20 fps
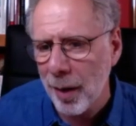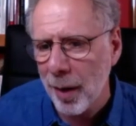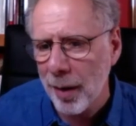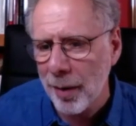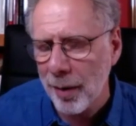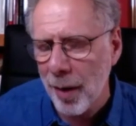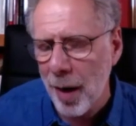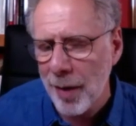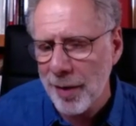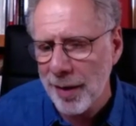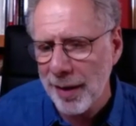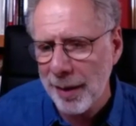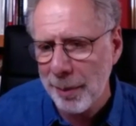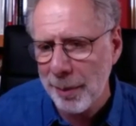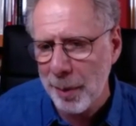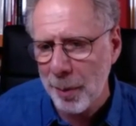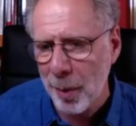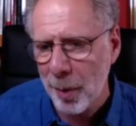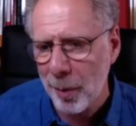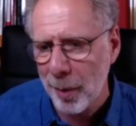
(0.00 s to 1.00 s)
lost a little
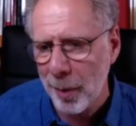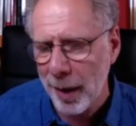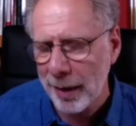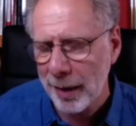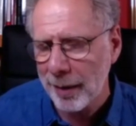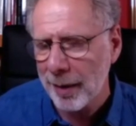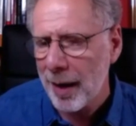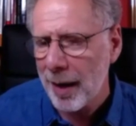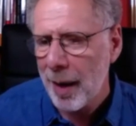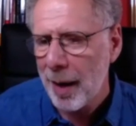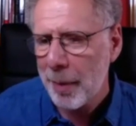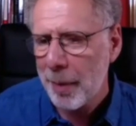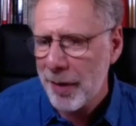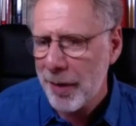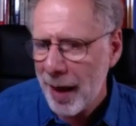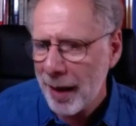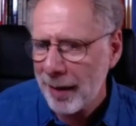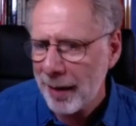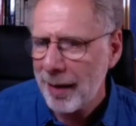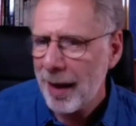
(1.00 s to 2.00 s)
bit more weight. But
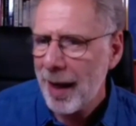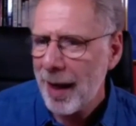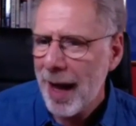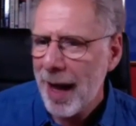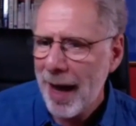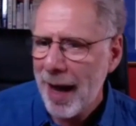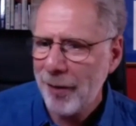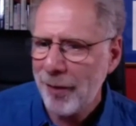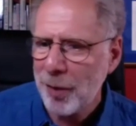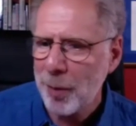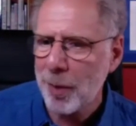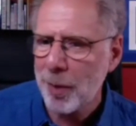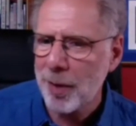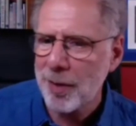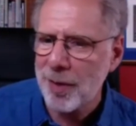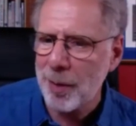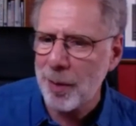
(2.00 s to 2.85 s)
then afterwards,